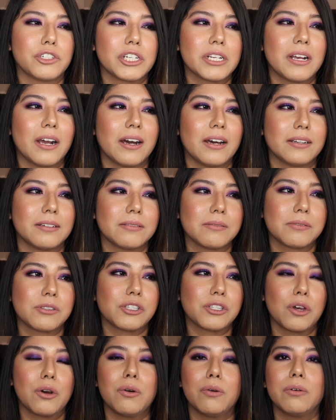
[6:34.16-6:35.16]
she got
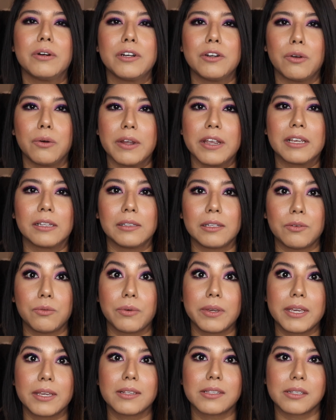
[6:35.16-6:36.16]
so annoyingly
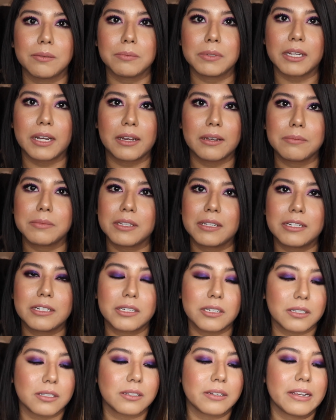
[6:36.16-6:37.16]
weak sometimes, and
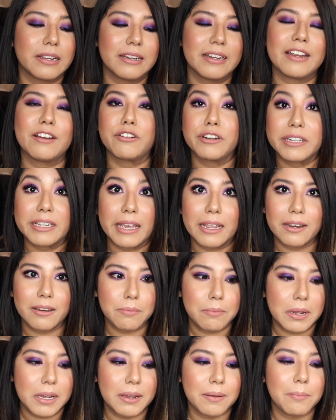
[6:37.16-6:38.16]
it
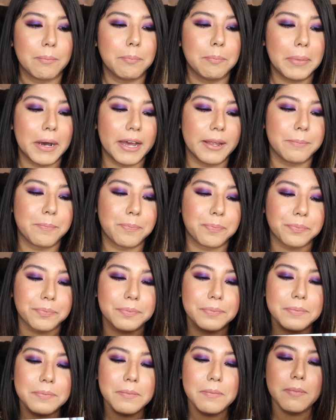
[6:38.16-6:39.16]
irritated me. But
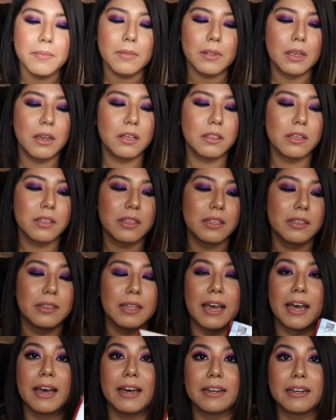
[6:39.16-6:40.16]
other than
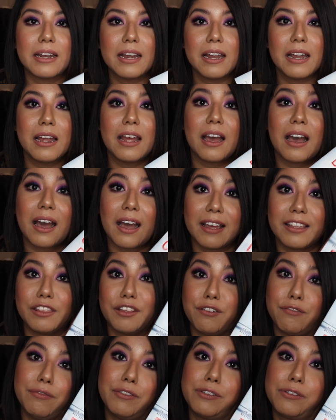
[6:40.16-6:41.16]
that, I
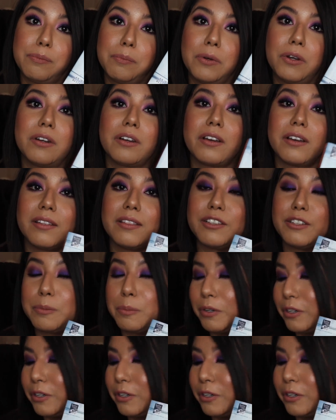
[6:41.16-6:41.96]
love this book. This